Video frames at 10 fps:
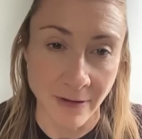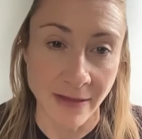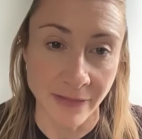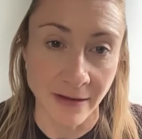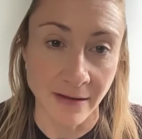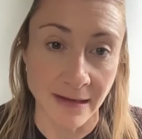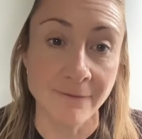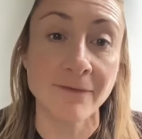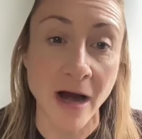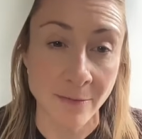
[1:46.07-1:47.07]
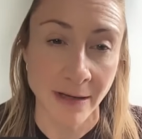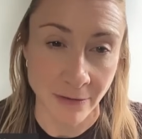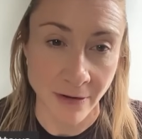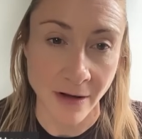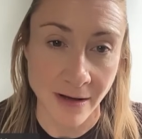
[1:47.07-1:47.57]
right, the environmental
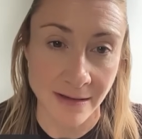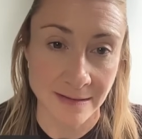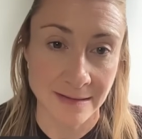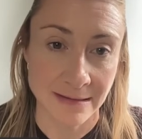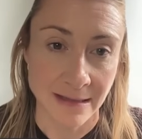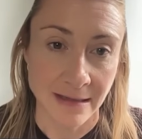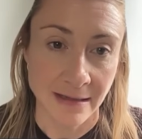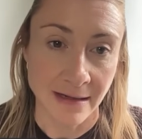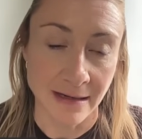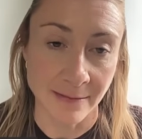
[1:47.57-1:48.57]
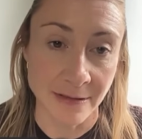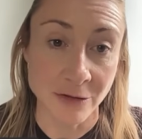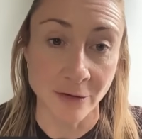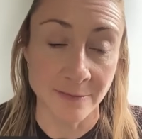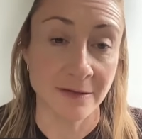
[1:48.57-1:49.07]
costs um, in
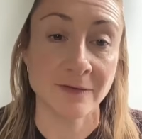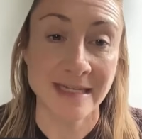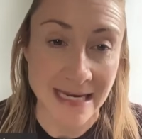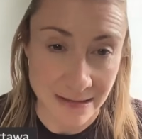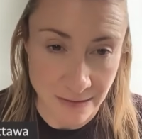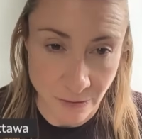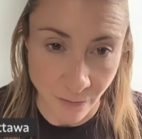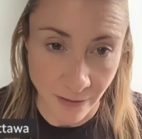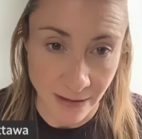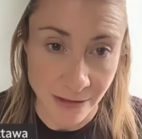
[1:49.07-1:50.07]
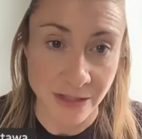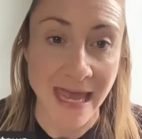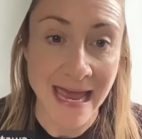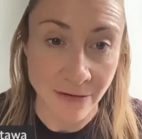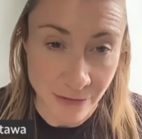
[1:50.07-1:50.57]
terms of data storage,
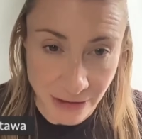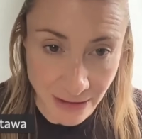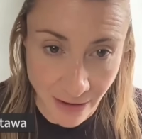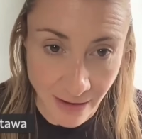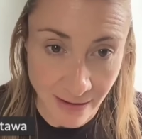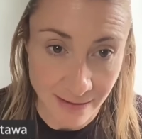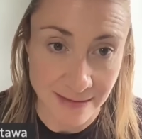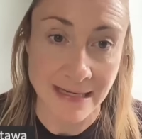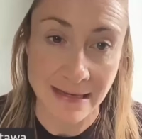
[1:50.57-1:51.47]
the energy costs.